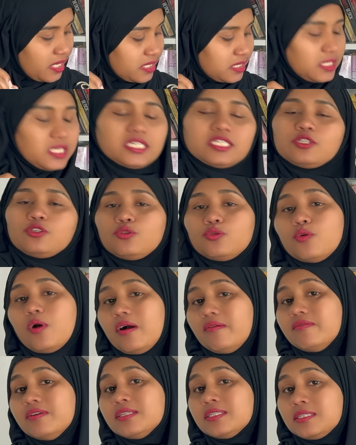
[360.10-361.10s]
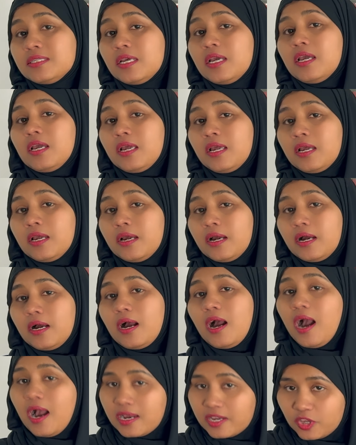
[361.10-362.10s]
these 2 hours,
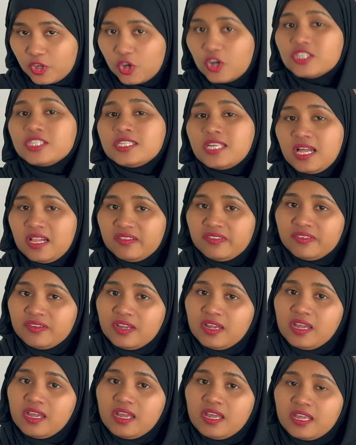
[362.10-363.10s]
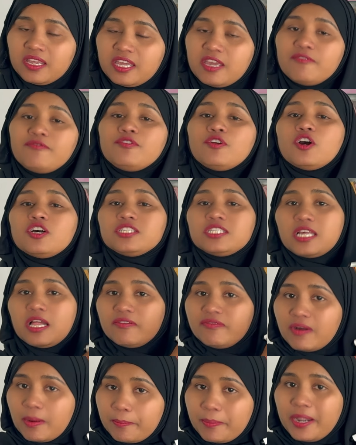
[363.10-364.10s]
hug yourself, give yourself
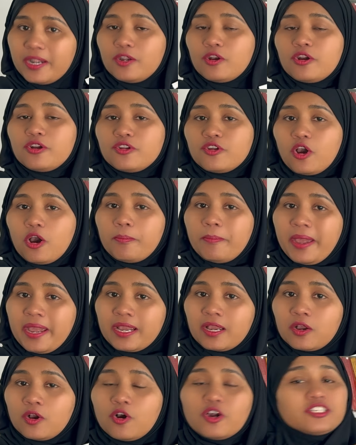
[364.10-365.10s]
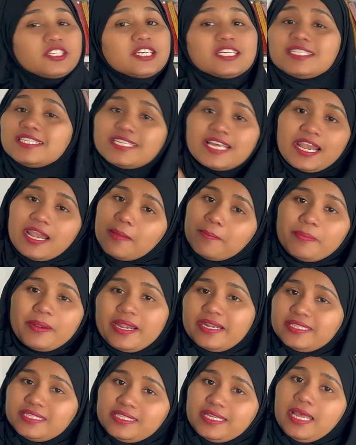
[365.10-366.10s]
a pat on your back, or just celebrate
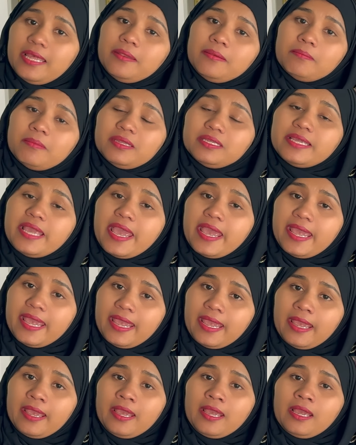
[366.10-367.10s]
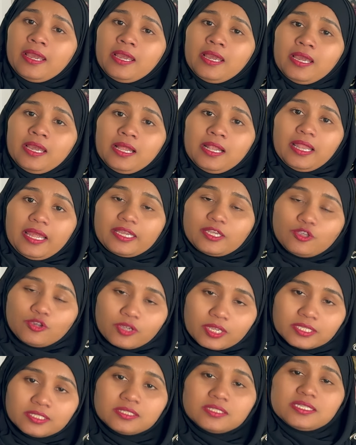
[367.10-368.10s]
saying, yeah. Like you
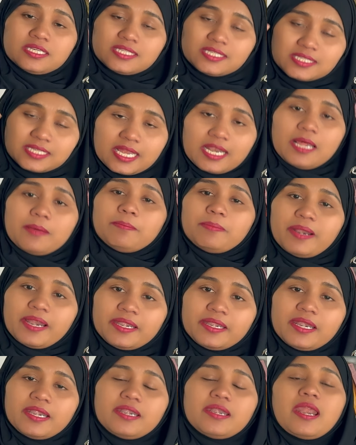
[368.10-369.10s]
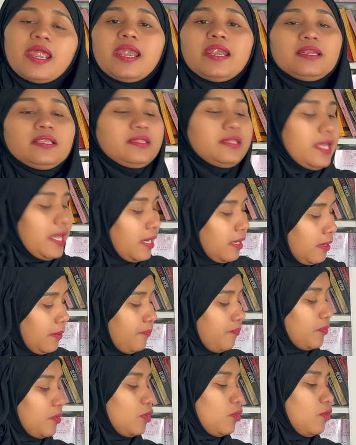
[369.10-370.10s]
can just celebrate it and then
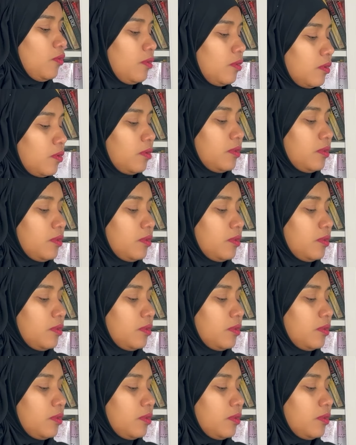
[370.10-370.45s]
you